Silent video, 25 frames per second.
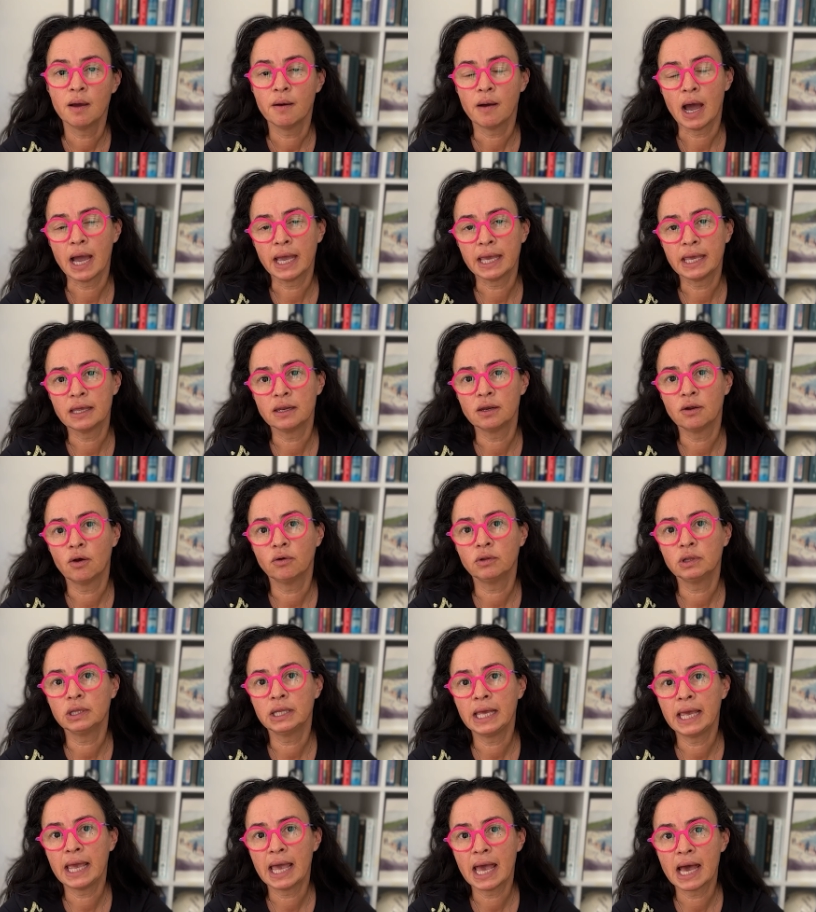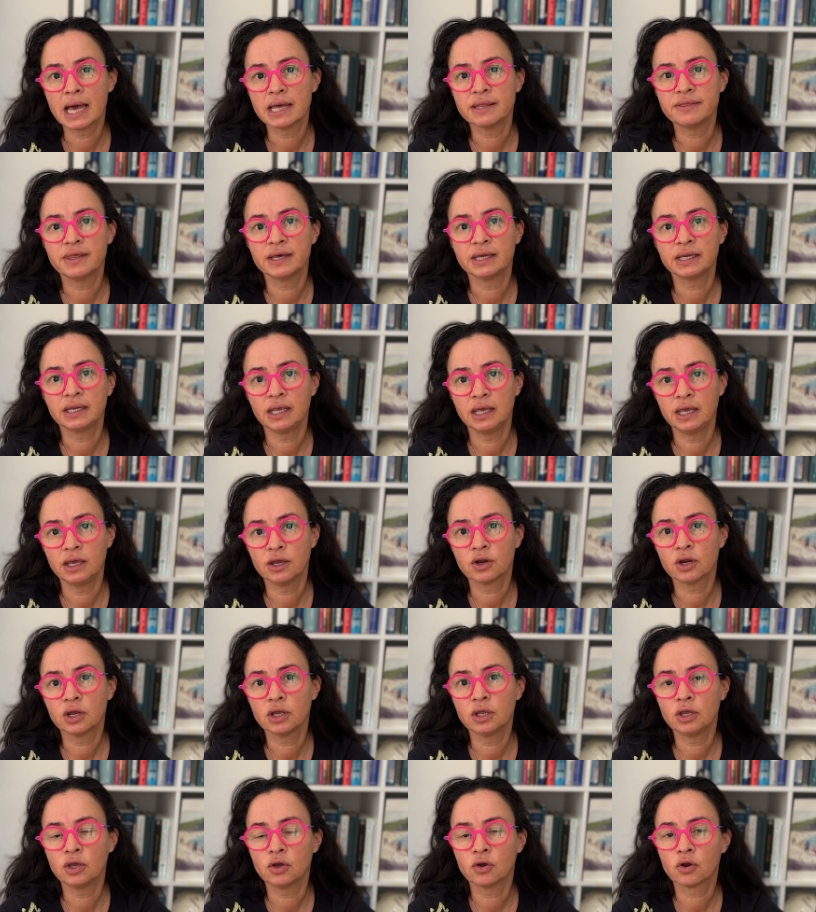I can only add that here
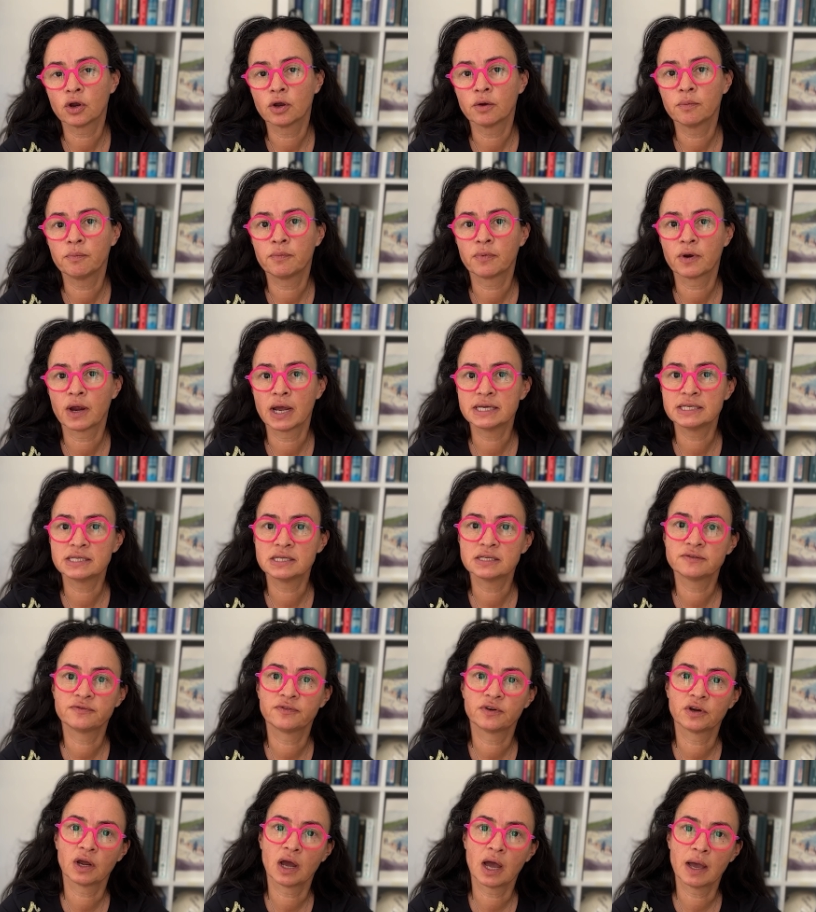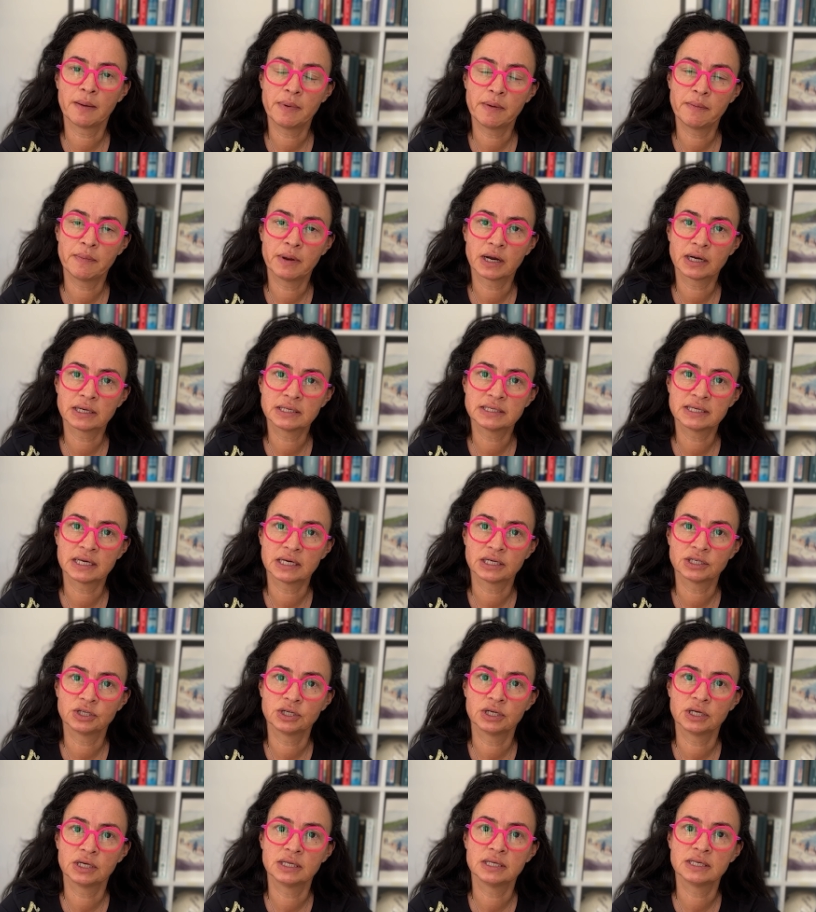in Europe, prices for hyperbaric
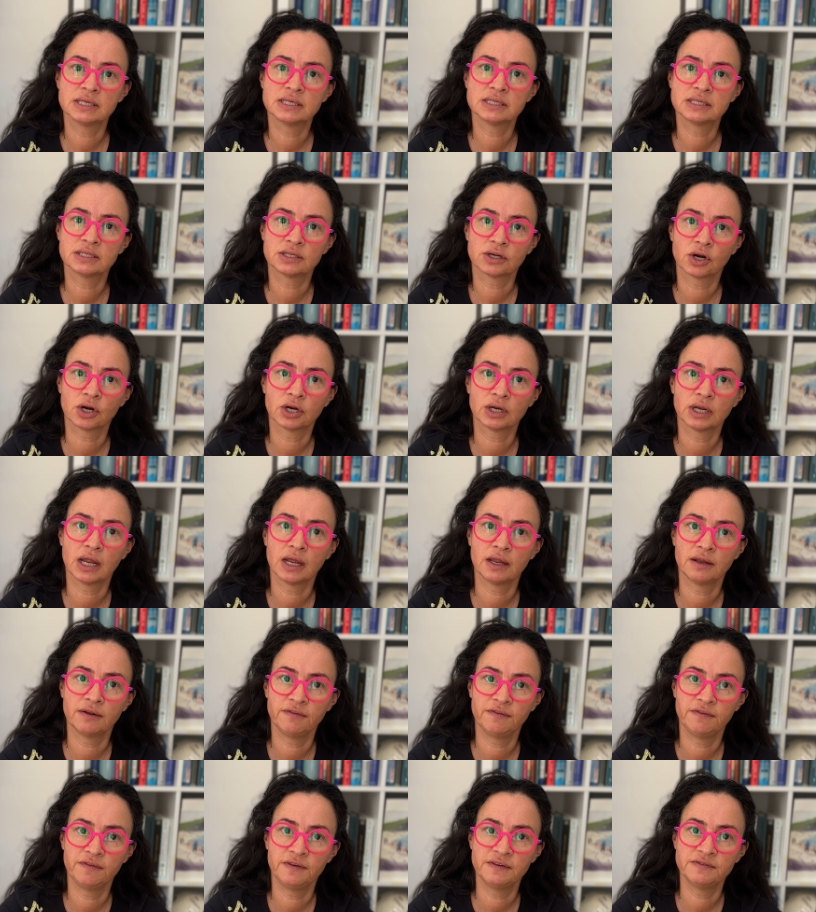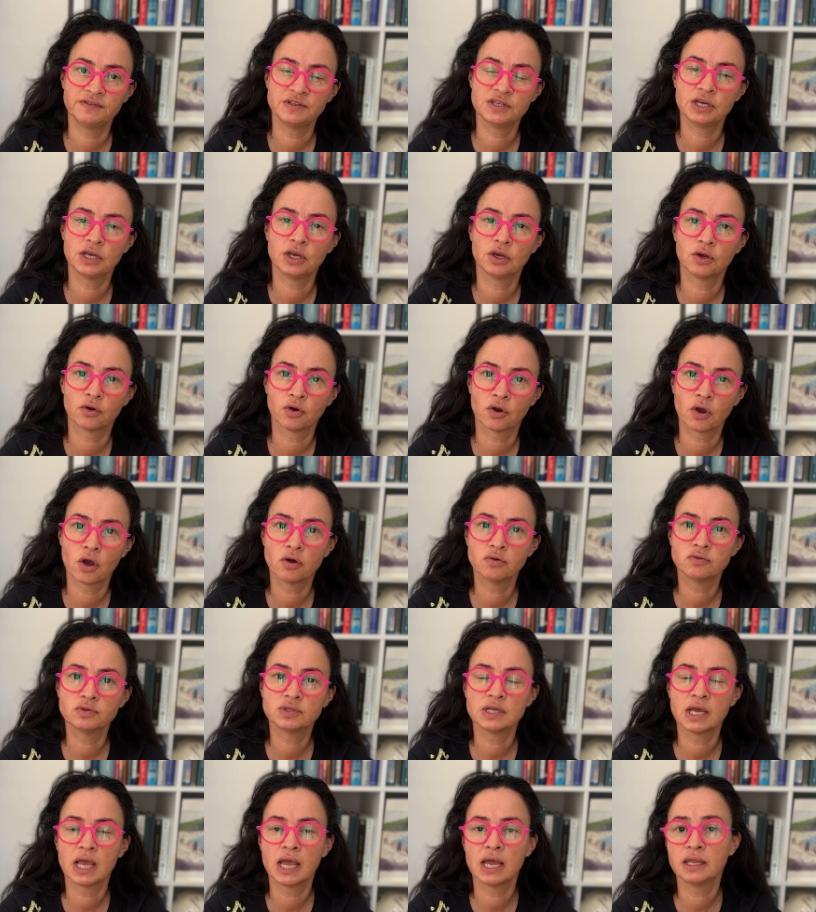sessions start at 50
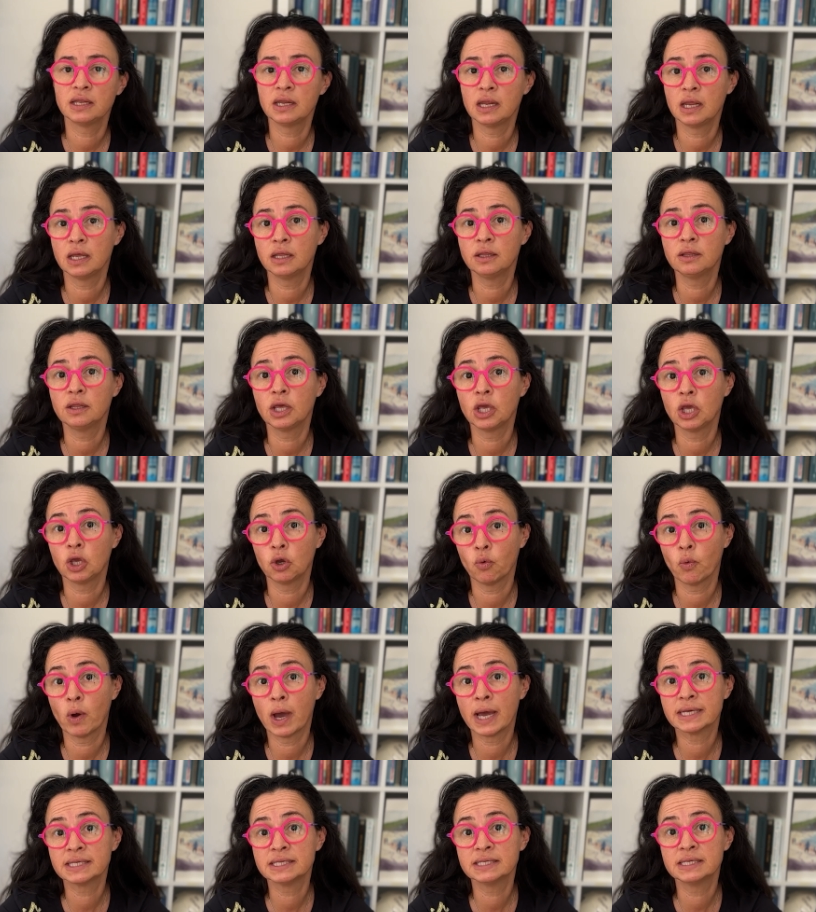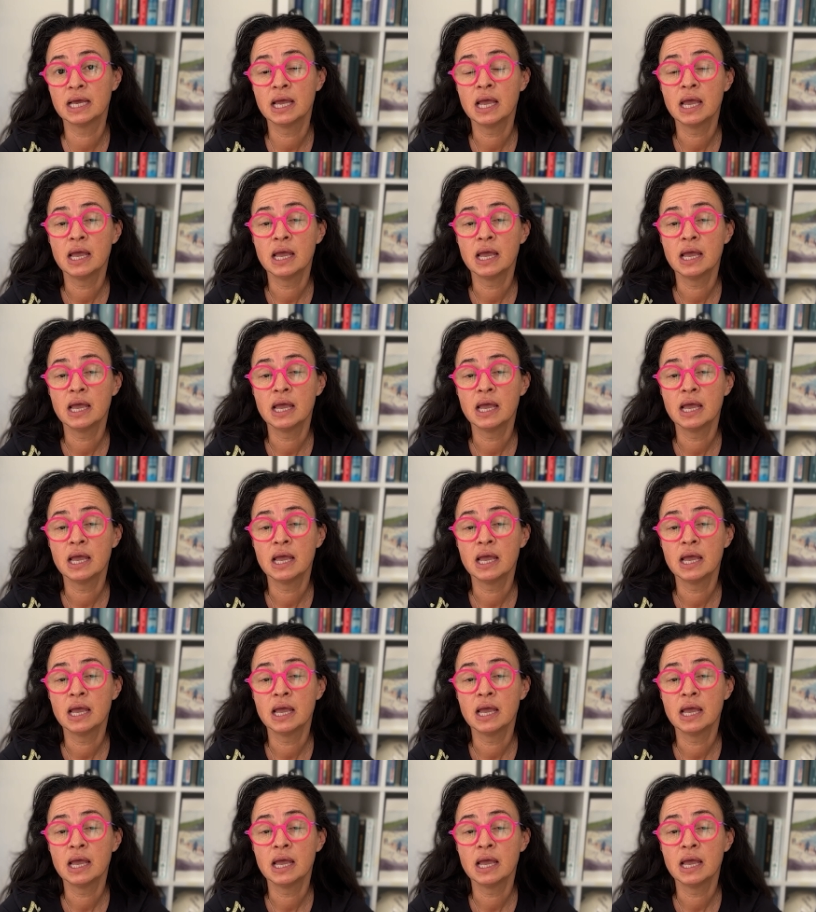euros, and in the US,